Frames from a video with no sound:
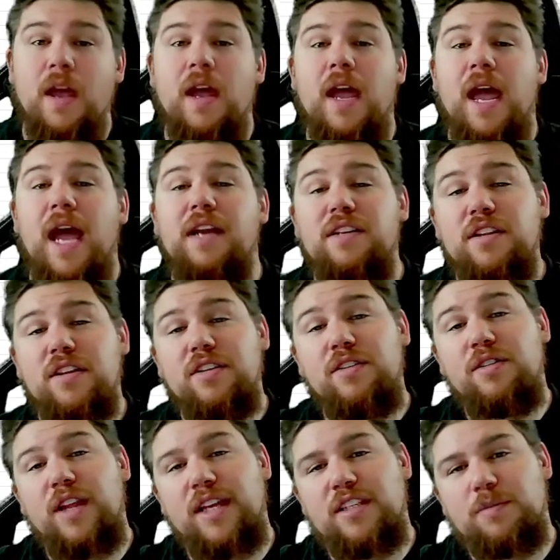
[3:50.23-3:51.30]
head to the
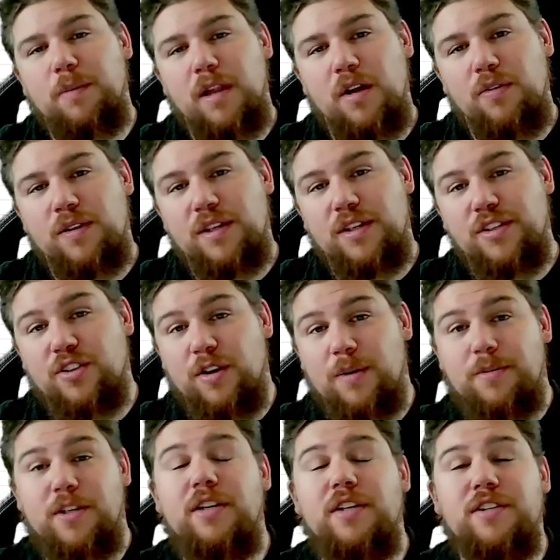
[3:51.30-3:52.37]
links below in the
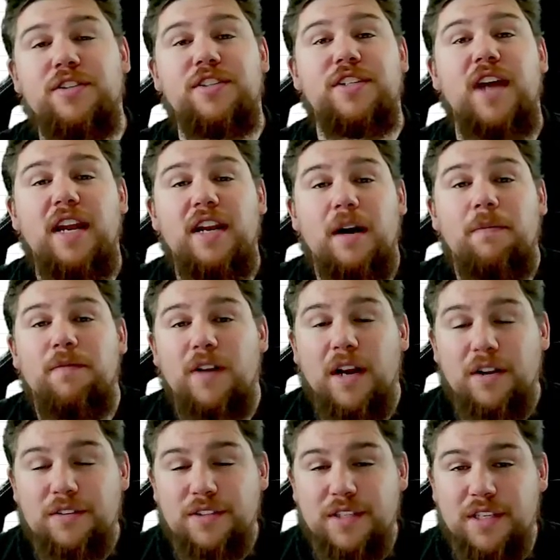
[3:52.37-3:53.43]
description and sign up for
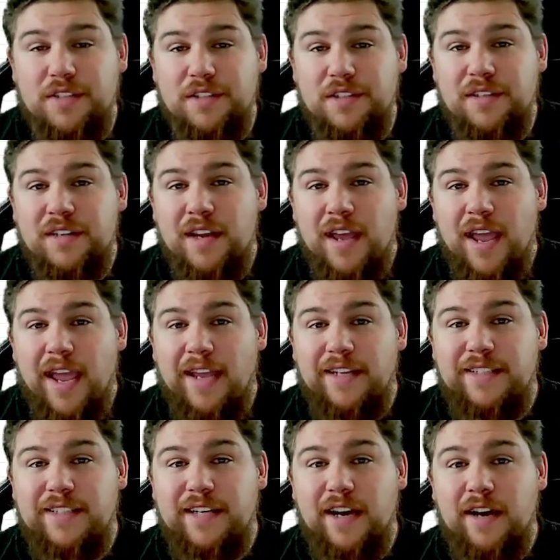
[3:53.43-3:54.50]
elk season,
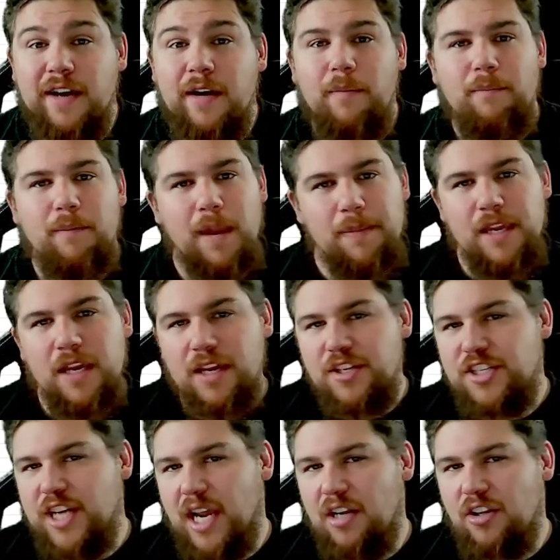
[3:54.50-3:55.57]
and maybe you can
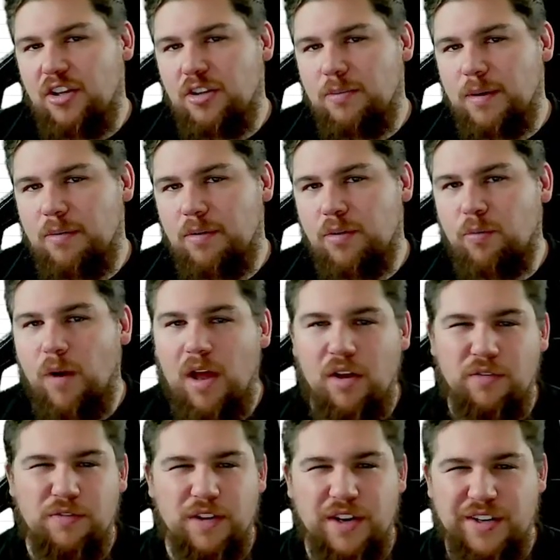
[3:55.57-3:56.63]
chat a little bit with
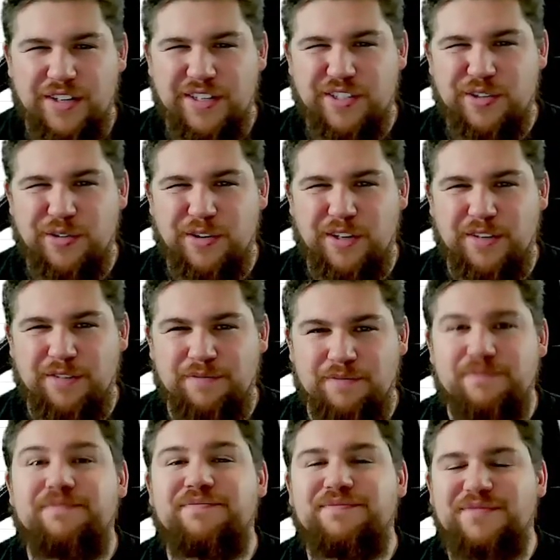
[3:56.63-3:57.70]
Ralph in our Discord.
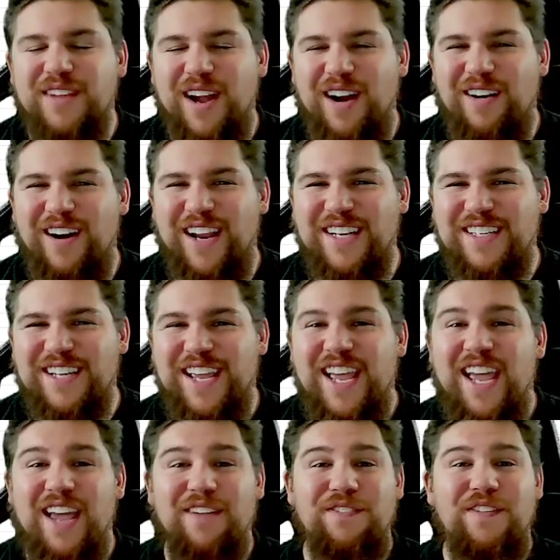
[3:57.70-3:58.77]
All right,
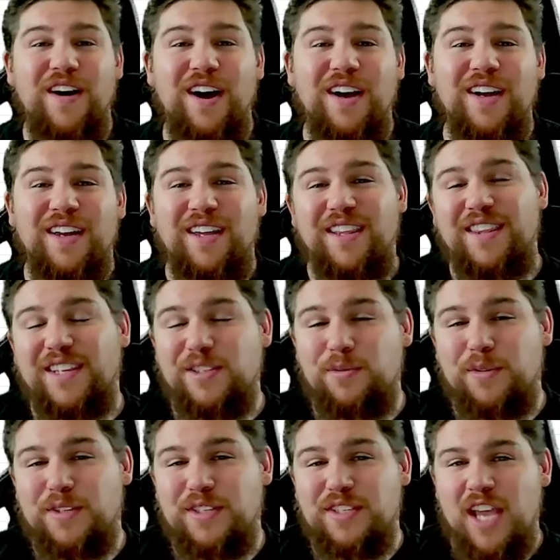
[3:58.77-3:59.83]
if this
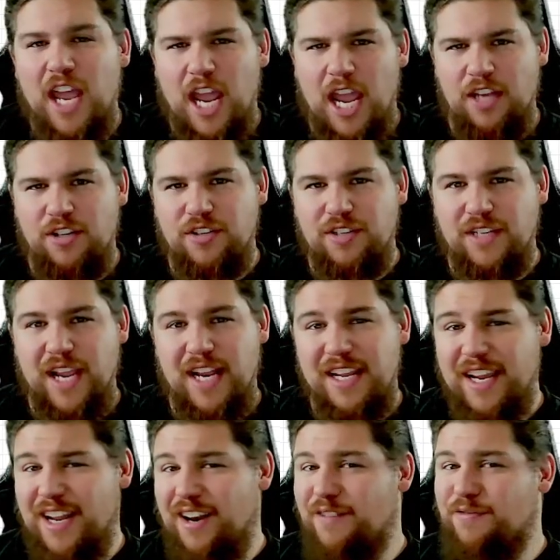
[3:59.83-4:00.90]
was entertaining
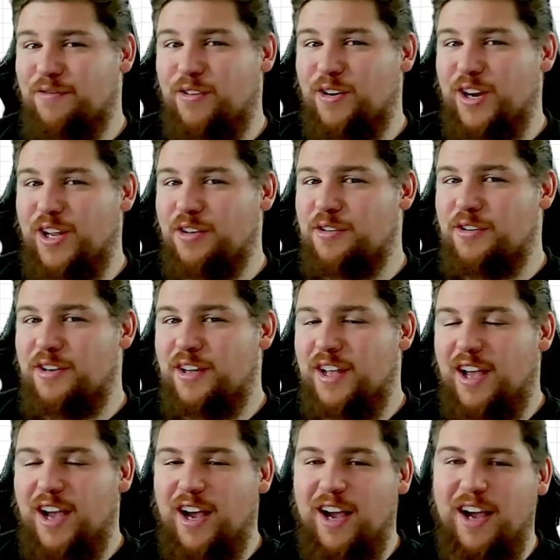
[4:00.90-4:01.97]
enough for you
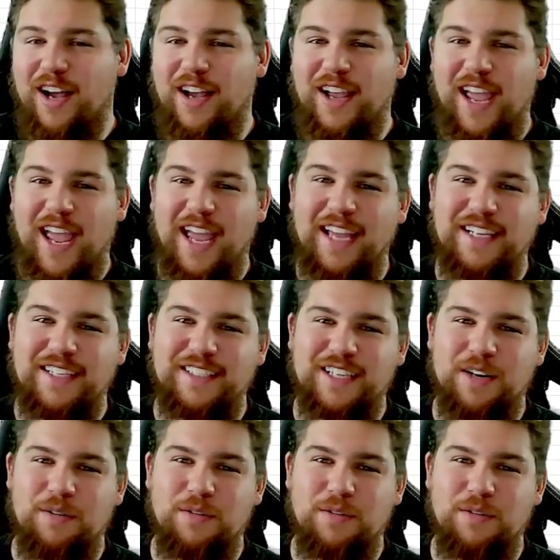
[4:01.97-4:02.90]
and was